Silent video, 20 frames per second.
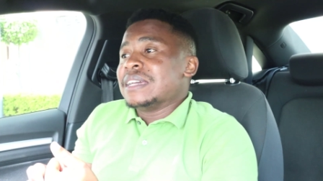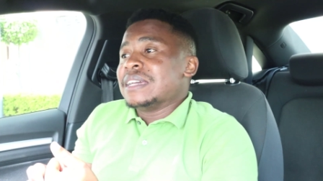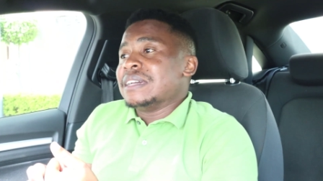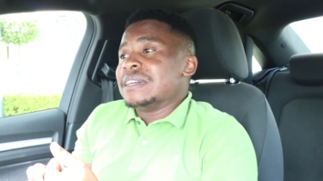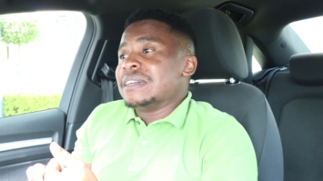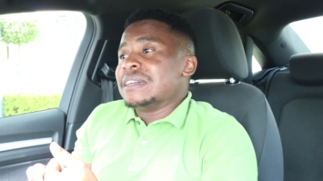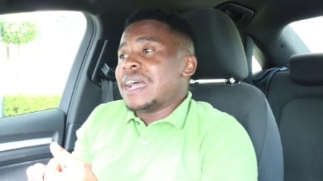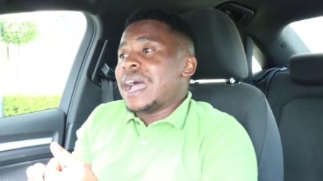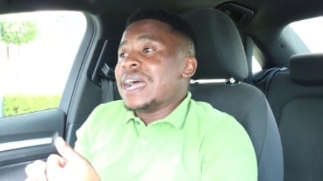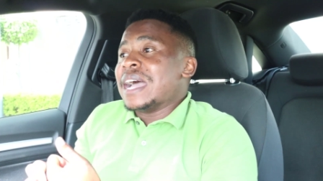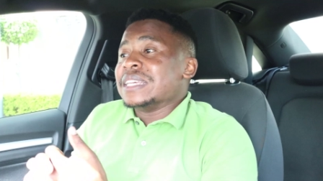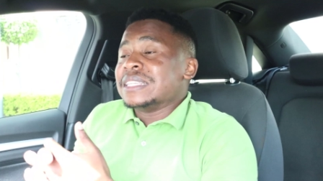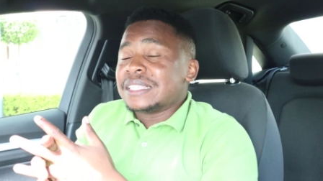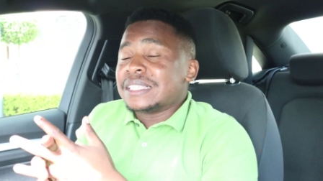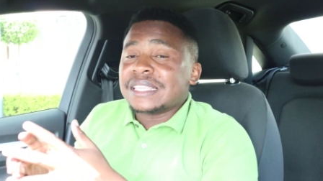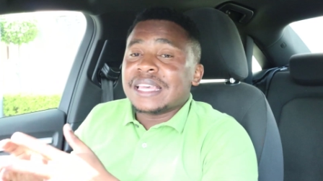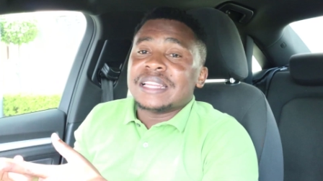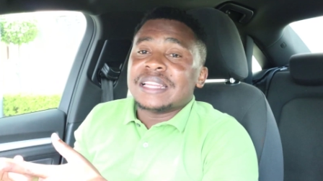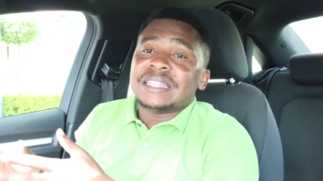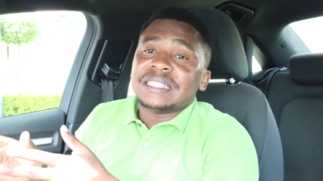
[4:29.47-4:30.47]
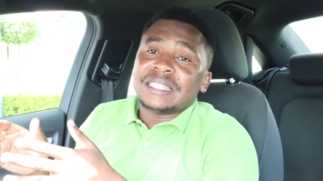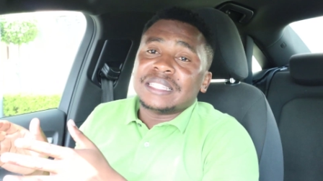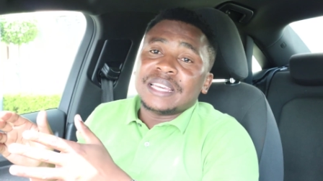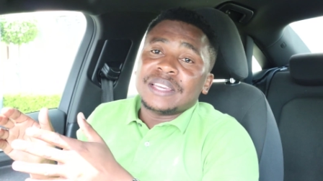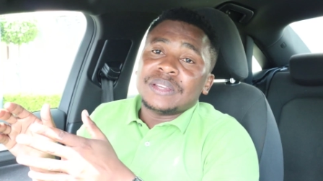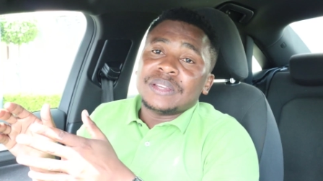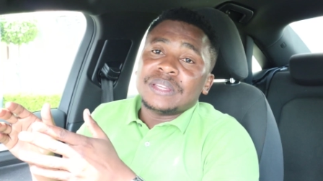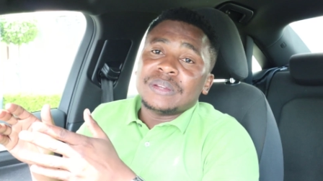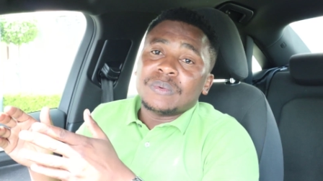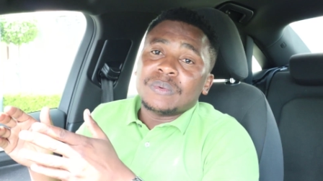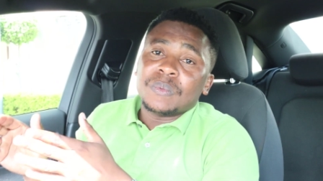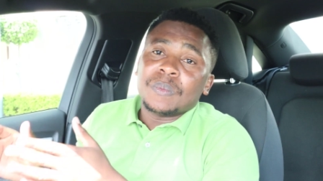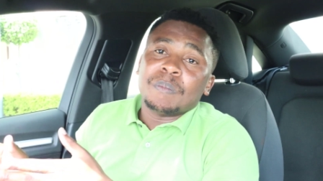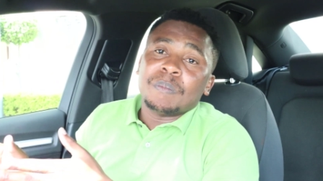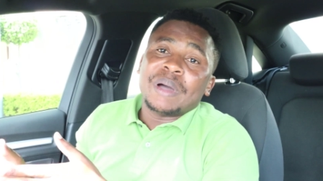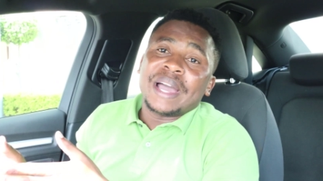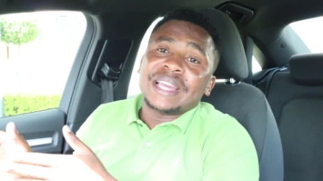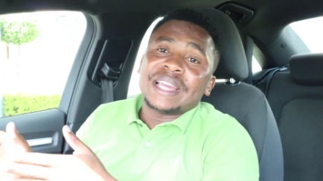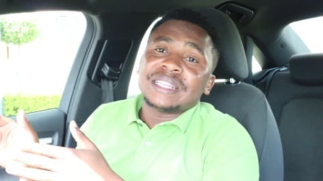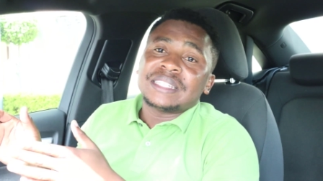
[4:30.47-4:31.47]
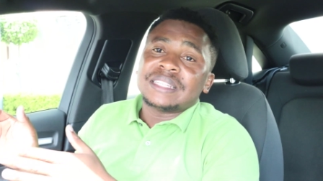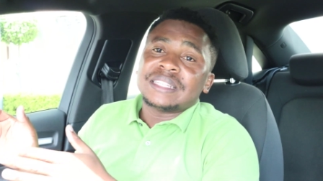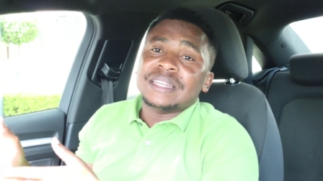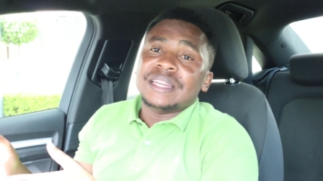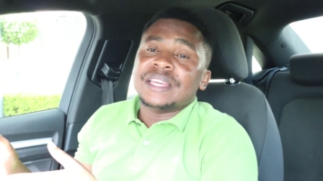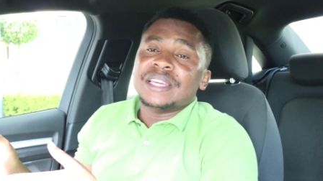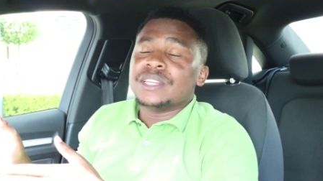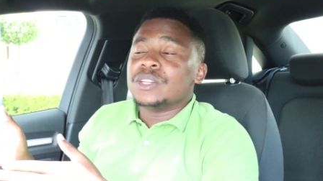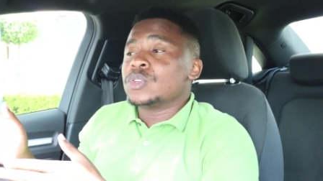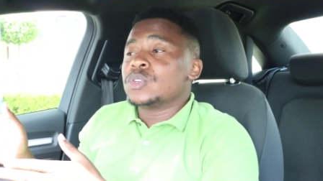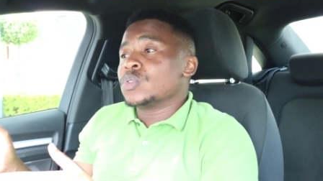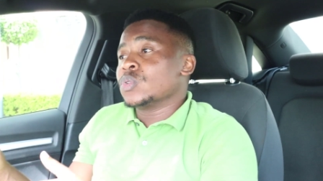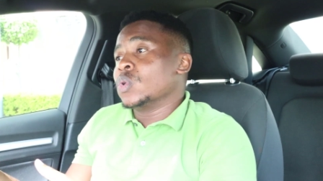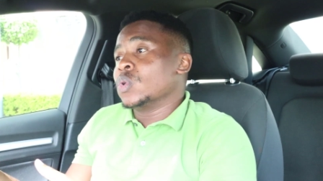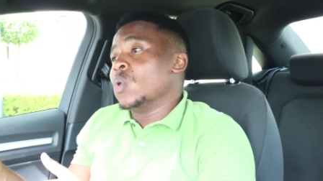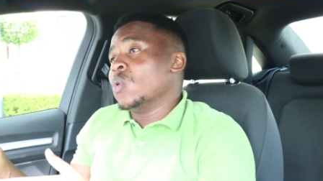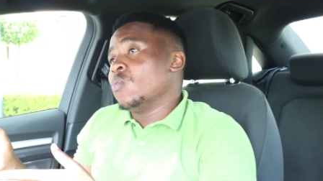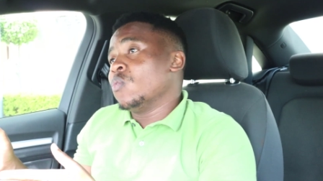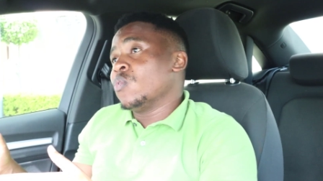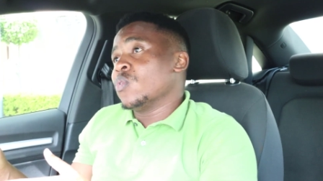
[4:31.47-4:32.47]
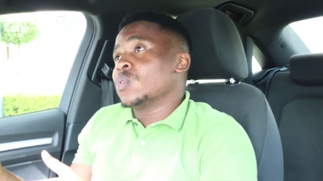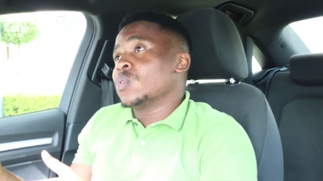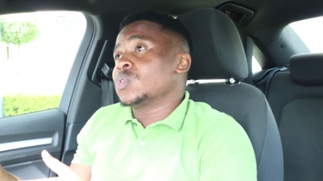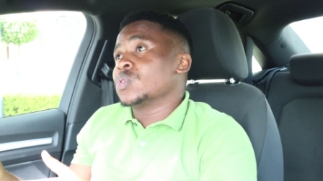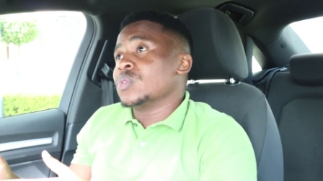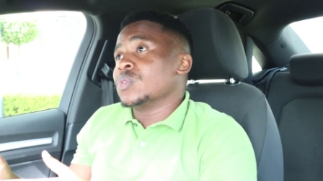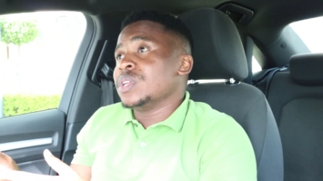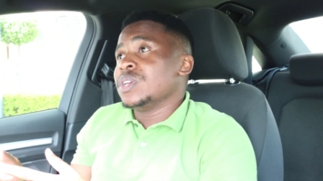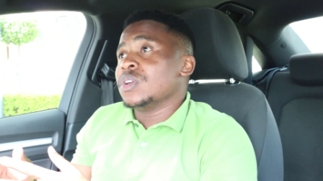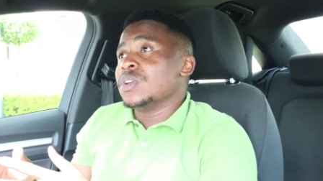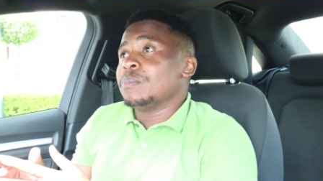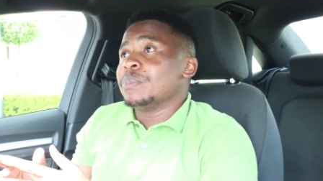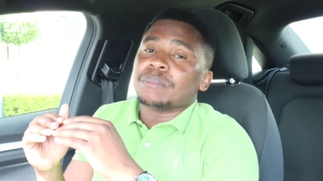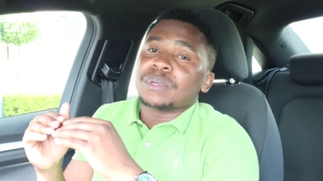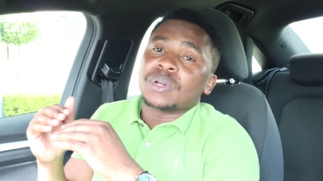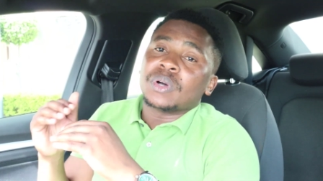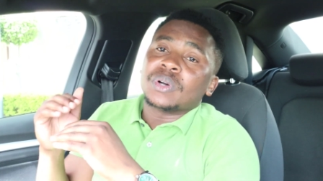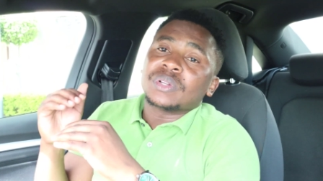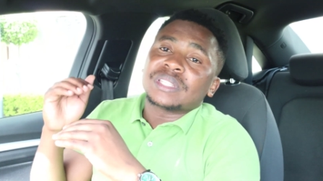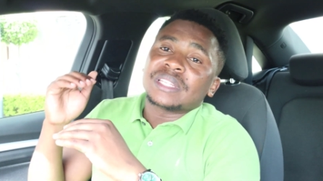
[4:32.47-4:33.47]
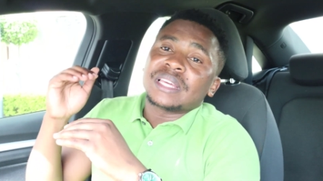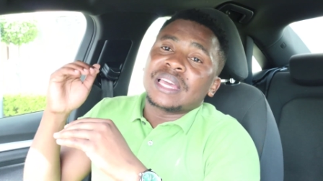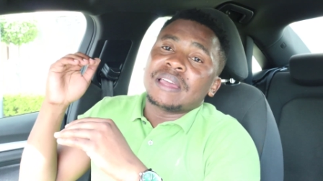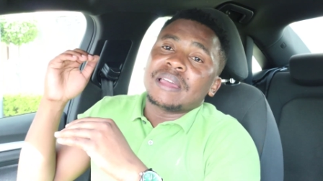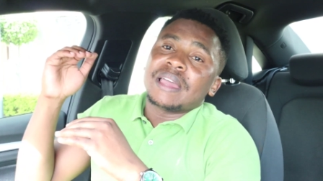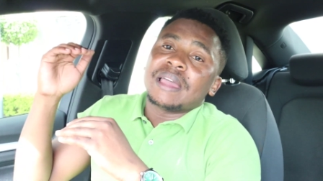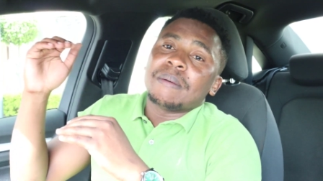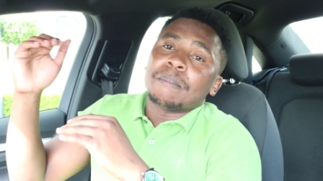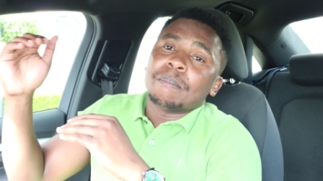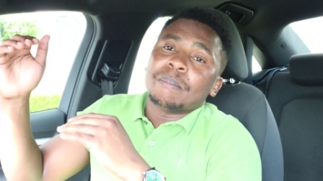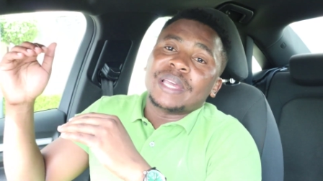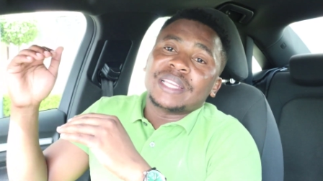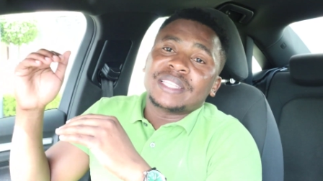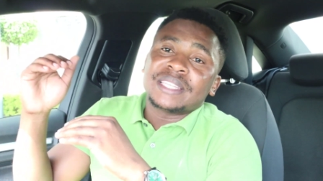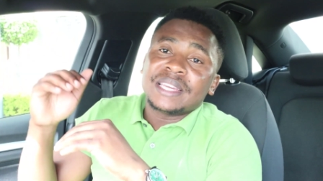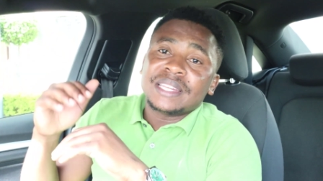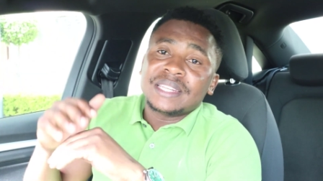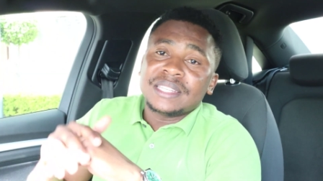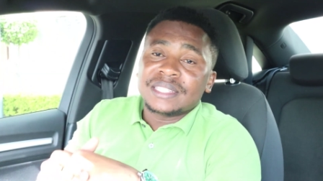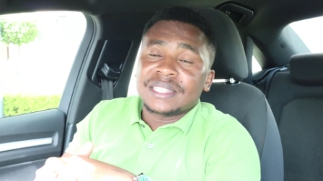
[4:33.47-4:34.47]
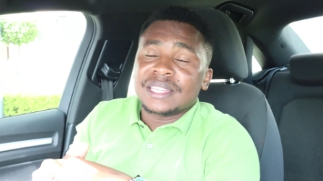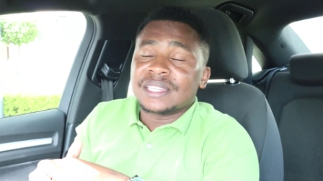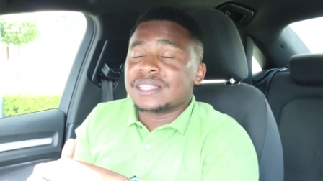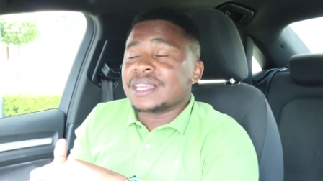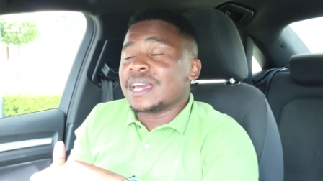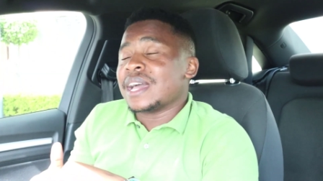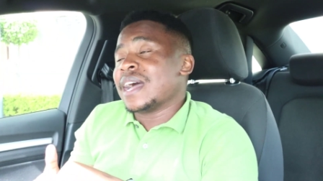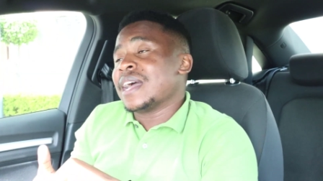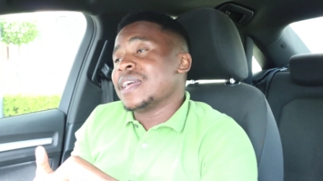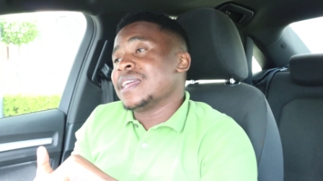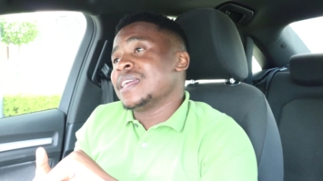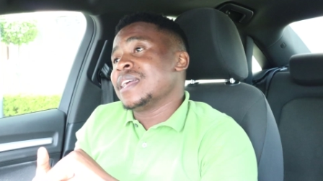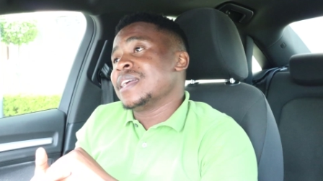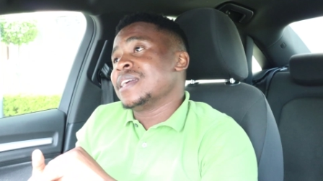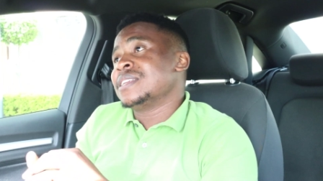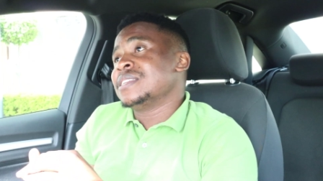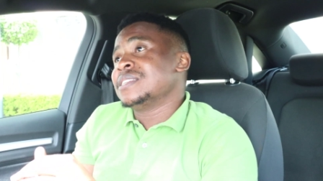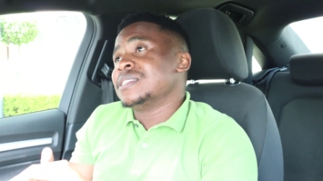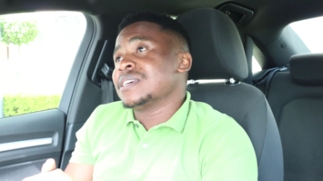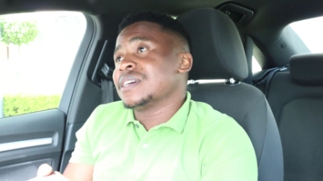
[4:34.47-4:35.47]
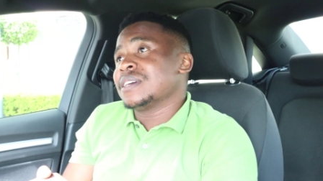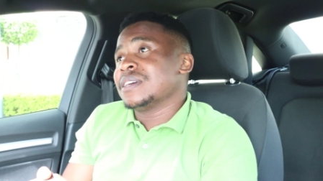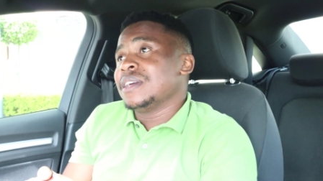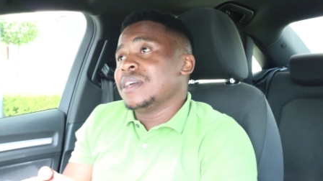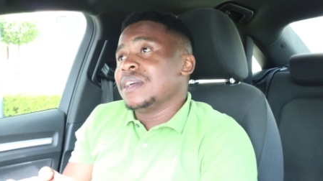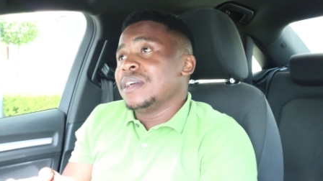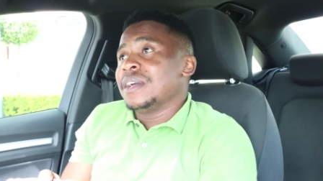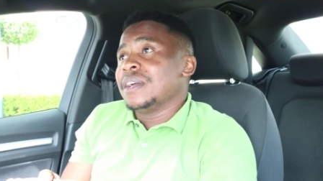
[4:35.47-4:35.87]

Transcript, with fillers: uh, I said they might need to go for, to NIO because Mercedes is a high-end